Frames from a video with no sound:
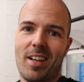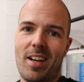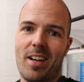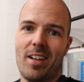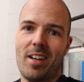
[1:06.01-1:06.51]
uh,
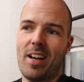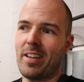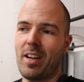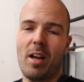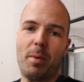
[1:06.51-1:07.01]

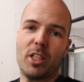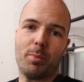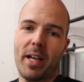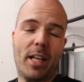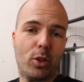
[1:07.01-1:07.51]
are amazed
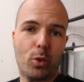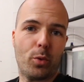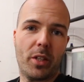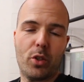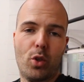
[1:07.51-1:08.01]
by it and don't
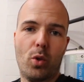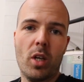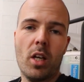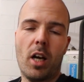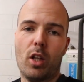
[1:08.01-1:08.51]
really know
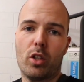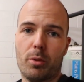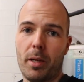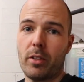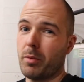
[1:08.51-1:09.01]
a lot
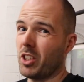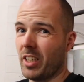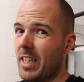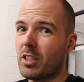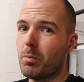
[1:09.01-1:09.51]
about it because
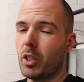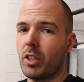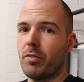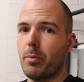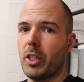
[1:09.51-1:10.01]
there isn't much
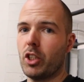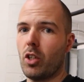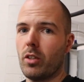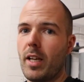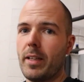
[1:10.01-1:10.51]
information
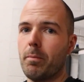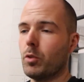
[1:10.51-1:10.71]
online.